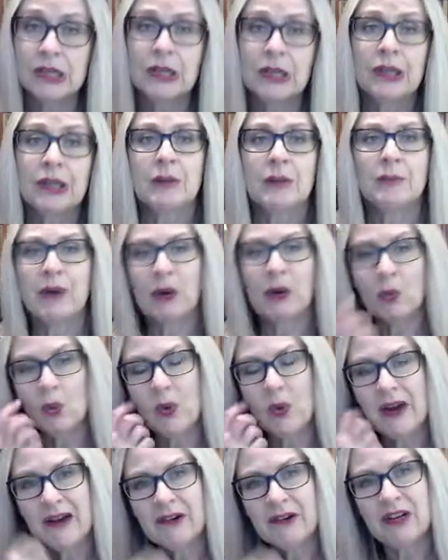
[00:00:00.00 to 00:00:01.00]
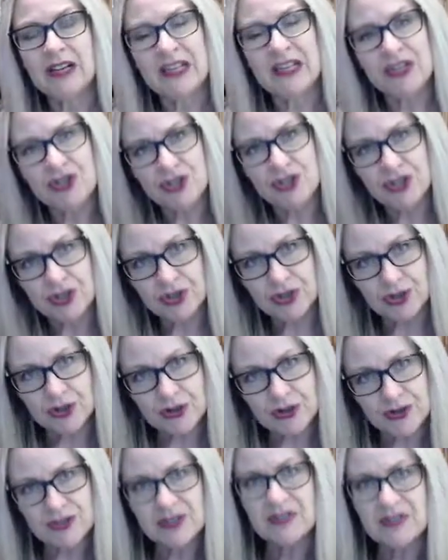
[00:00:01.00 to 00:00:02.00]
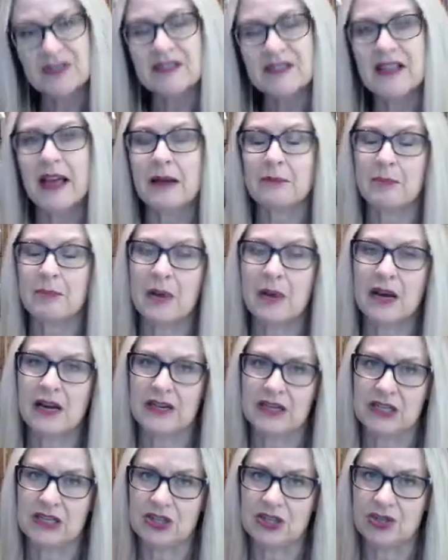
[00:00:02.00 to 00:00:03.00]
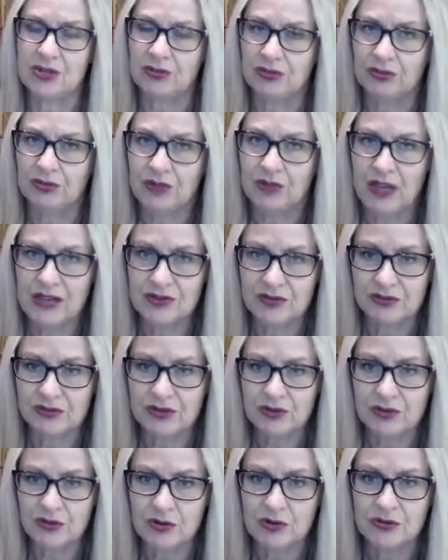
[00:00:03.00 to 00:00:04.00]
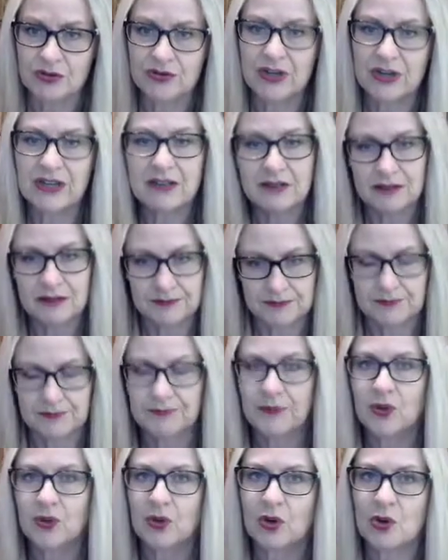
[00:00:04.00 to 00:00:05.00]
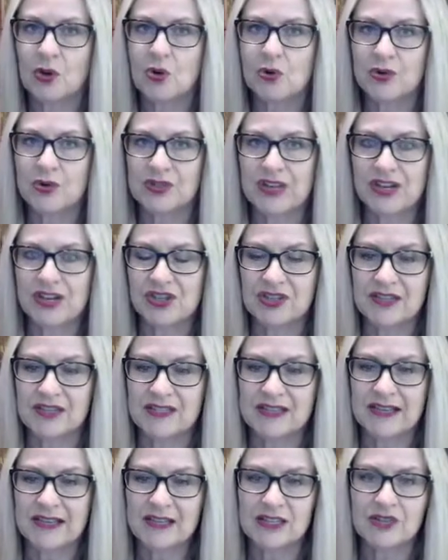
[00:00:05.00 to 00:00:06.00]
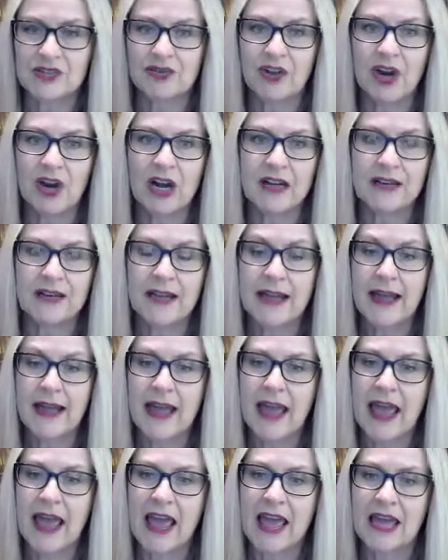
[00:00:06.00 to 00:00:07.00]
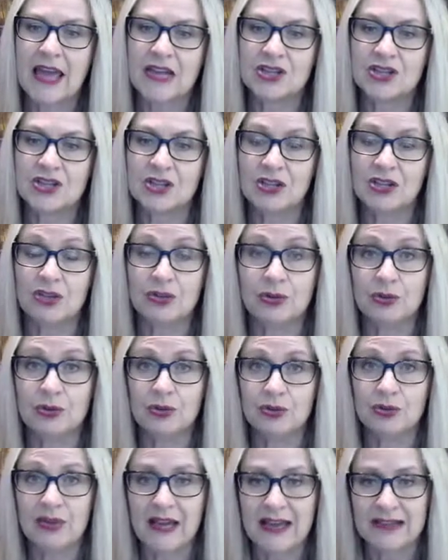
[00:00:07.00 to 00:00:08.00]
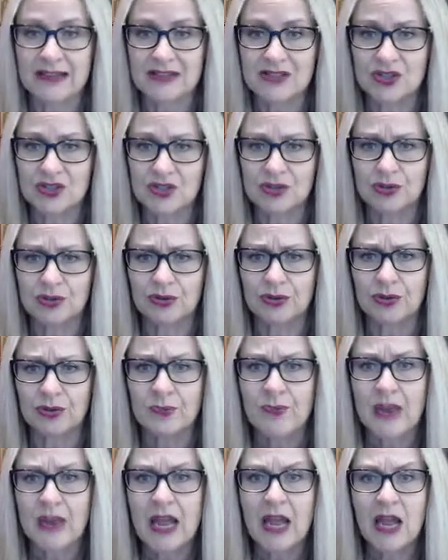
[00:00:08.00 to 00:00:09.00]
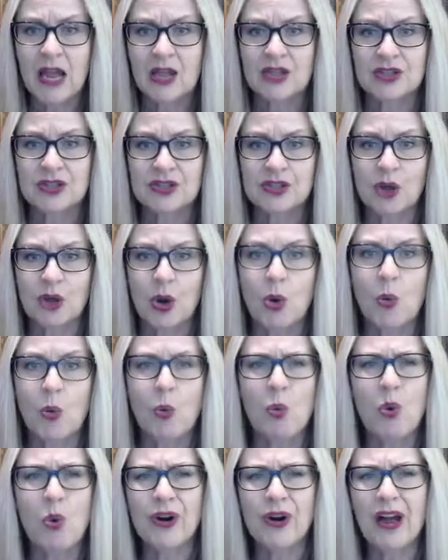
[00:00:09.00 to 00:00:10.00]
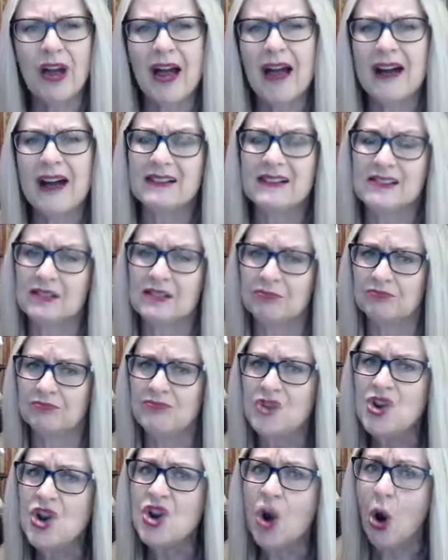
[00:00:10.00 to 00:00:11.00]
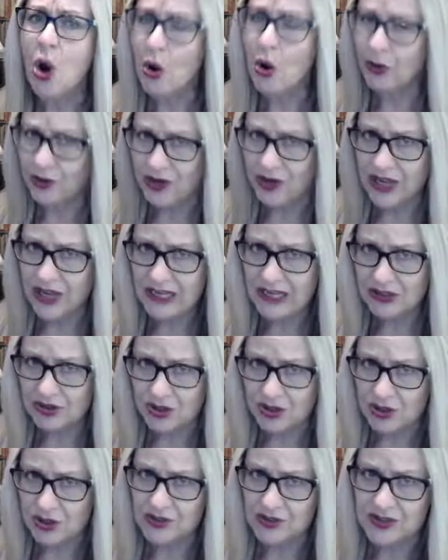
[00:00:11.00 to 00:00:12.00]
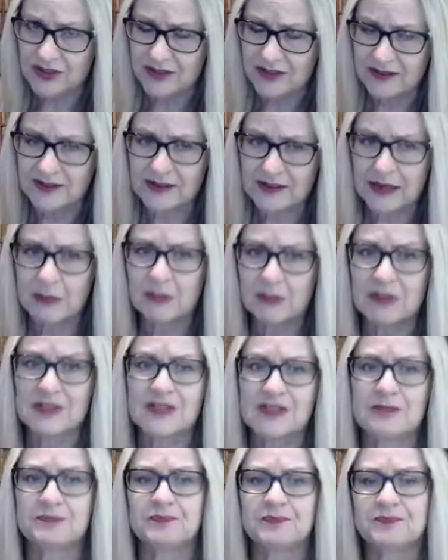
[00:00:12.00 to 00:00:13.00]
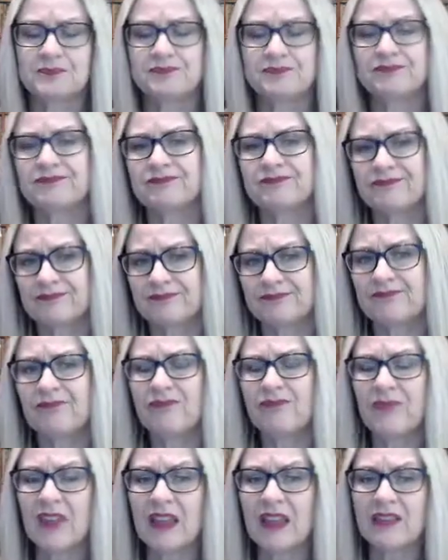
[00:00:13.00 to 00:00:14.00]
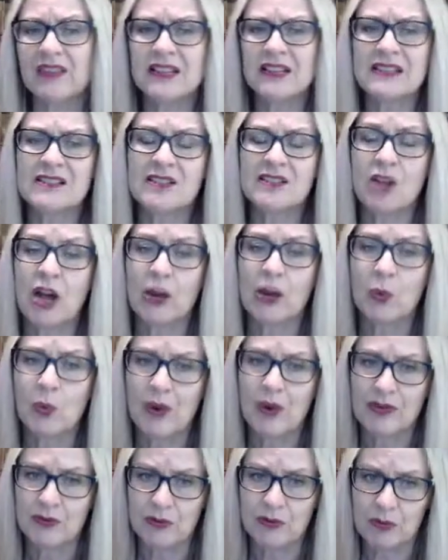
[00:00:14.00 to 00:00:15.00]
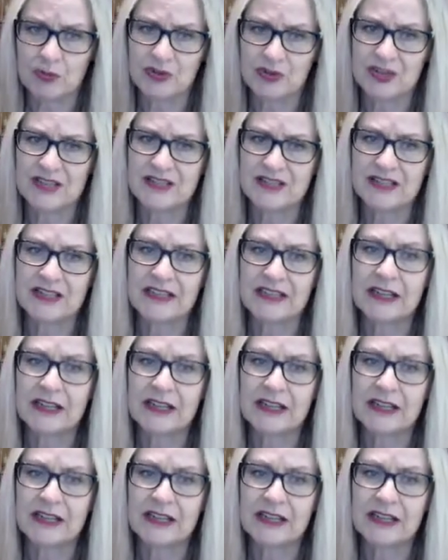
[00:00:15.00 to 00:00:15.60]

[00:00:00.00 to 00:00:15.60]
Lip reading: But where it induces that party to enter into the contract, causation satisfied, and you can sue. So what are some non-inducing statements? Things like where the representee